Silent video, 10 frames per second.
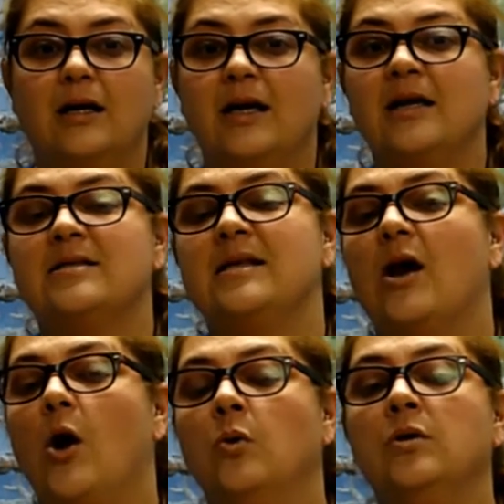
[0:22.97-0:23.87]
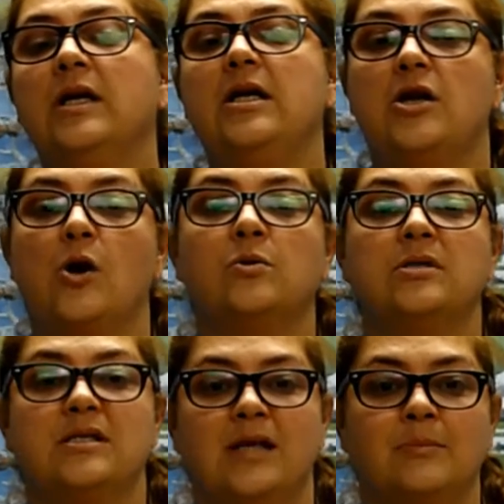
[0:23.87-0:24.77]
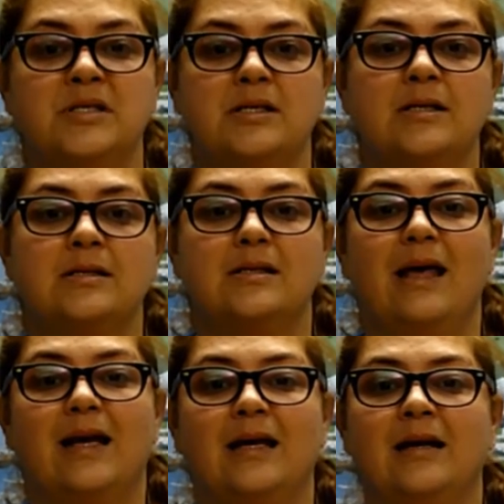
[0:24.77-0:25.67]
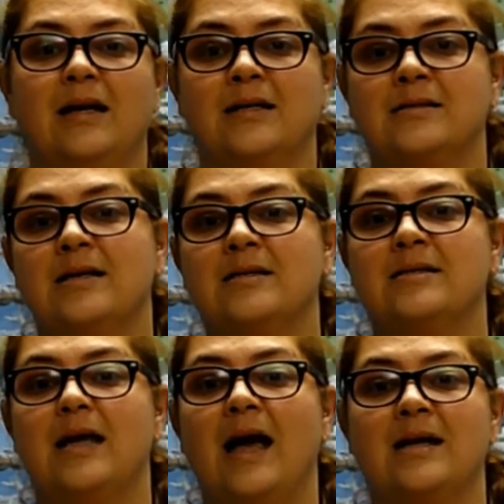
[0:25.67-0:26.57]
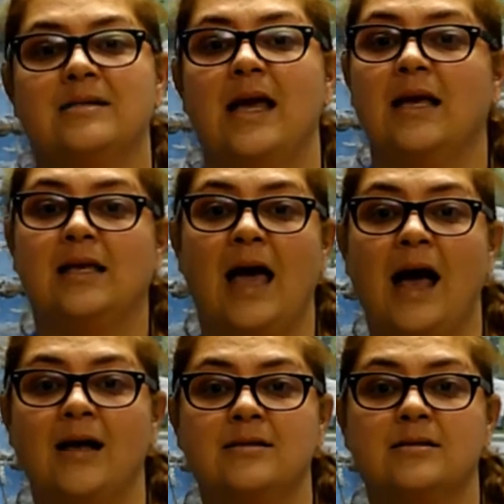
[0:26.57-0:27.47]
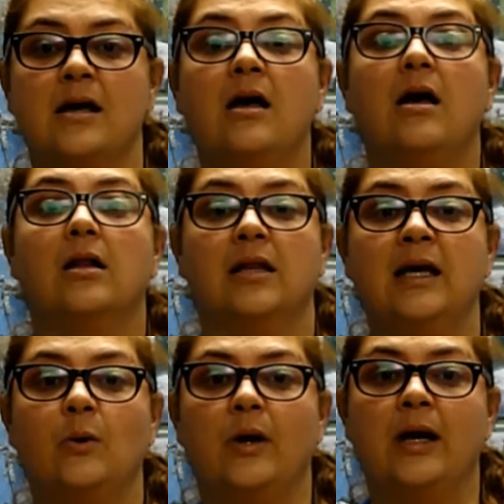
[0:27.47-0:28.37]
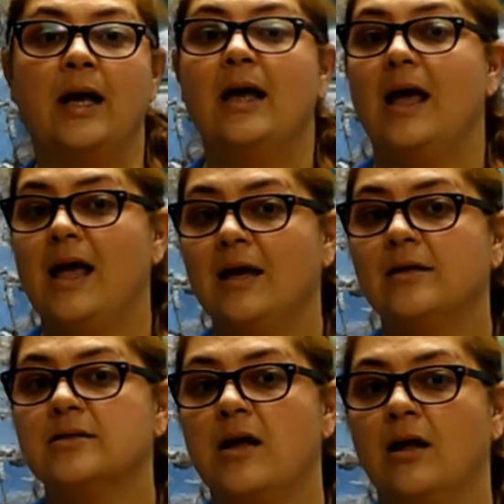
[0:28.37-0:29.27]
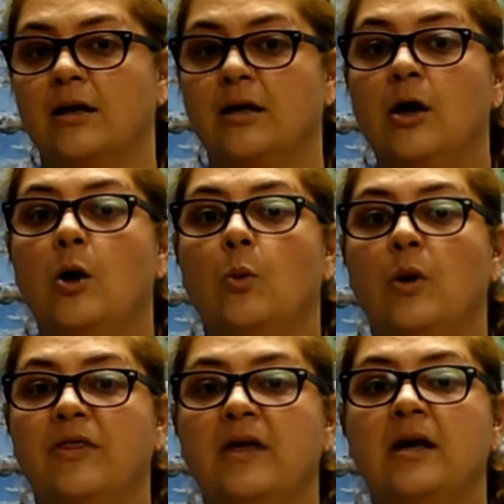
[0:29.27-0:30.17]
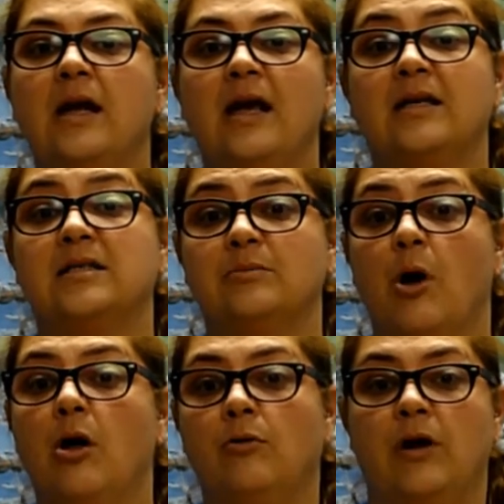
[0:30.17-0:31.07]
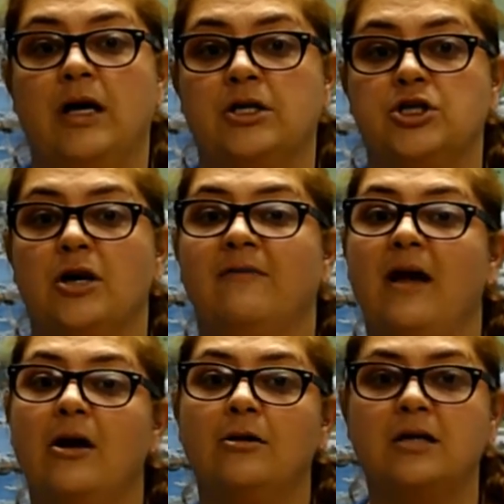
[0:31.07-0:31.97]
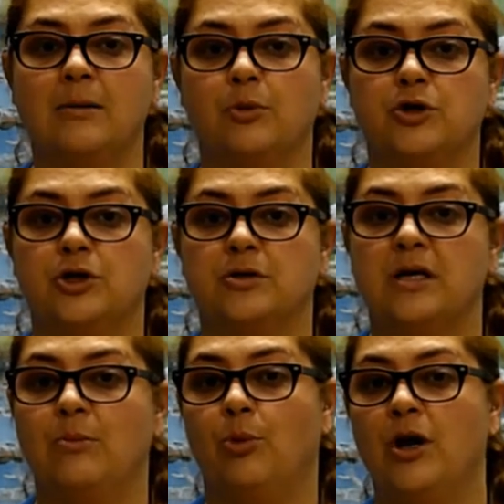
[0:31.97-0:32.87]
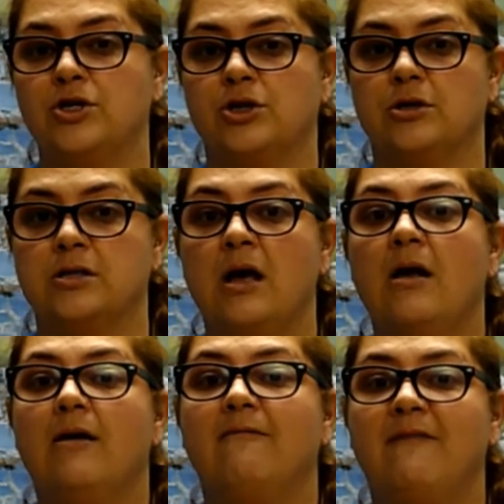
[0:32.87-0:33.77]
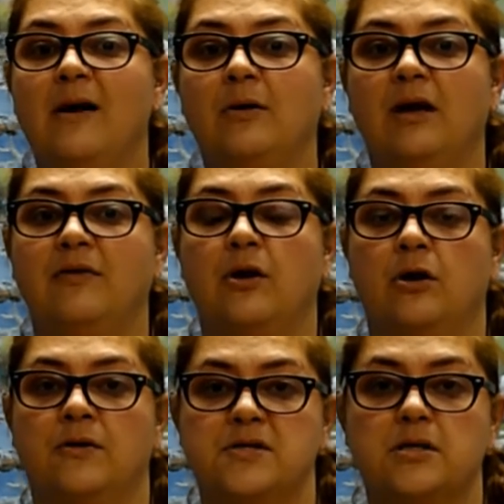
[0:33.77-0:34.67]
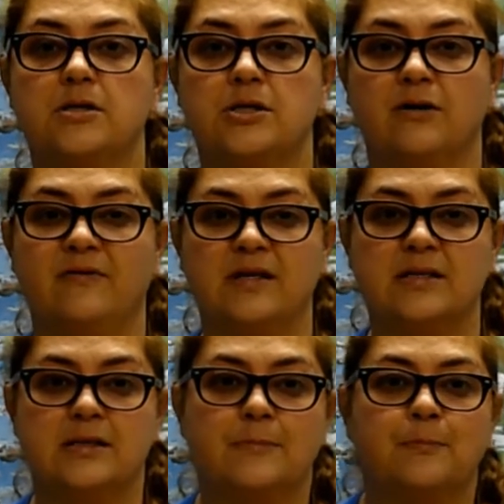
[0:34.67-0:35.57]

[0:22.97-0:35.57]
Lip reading: It is the only known substance that can exist as a gas, liquid, and a solid within a small range of air temperatures and pressures found at the Earth's surface.